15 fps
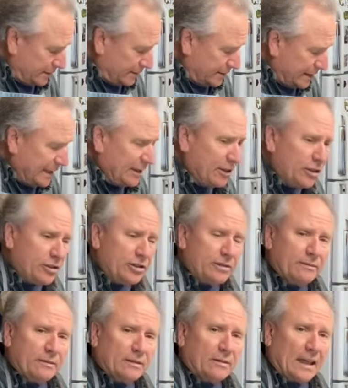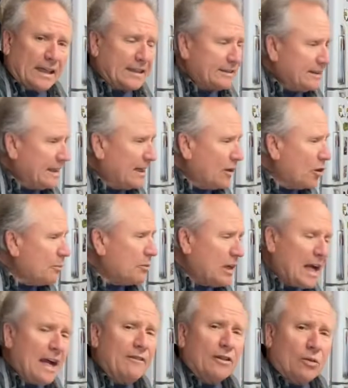Anywho's, like I said, hope you're
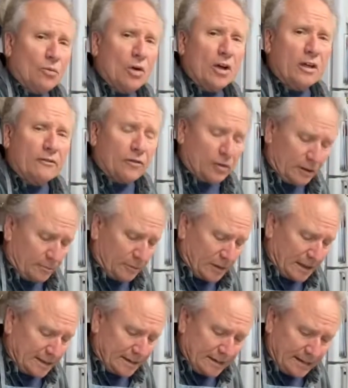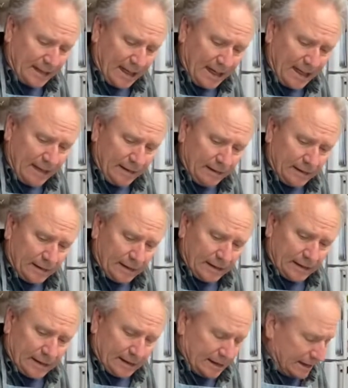having a wonderful and blessed day.
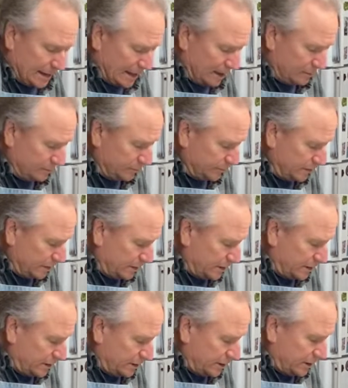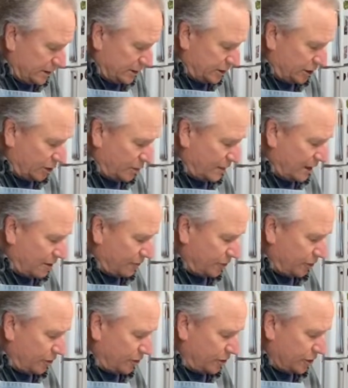Um, so without
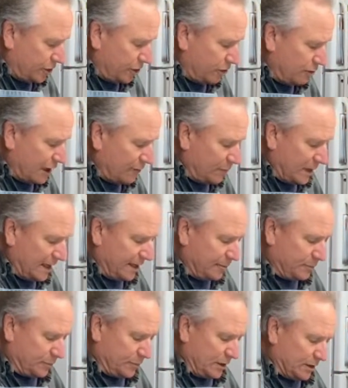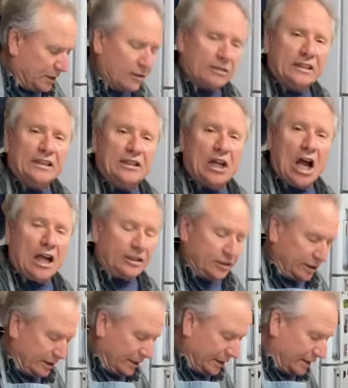further ado, I've made up a little
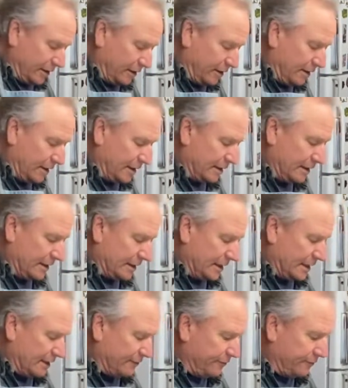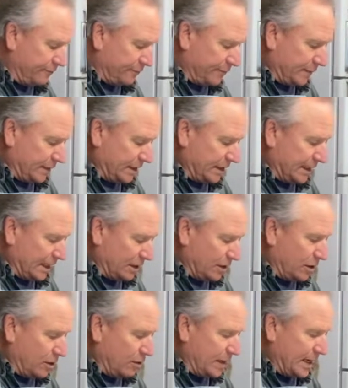concoction here of
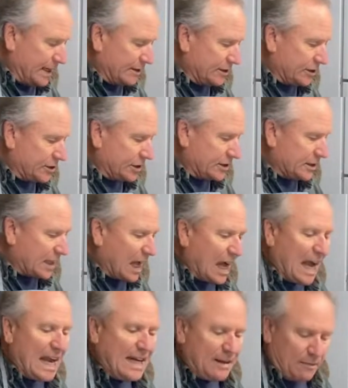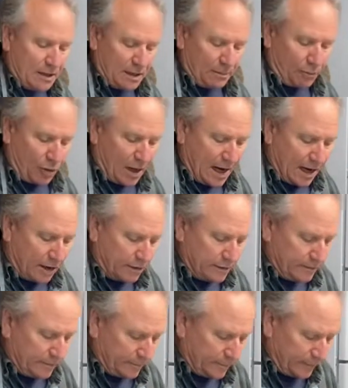yellow and just a tiny bit of brown.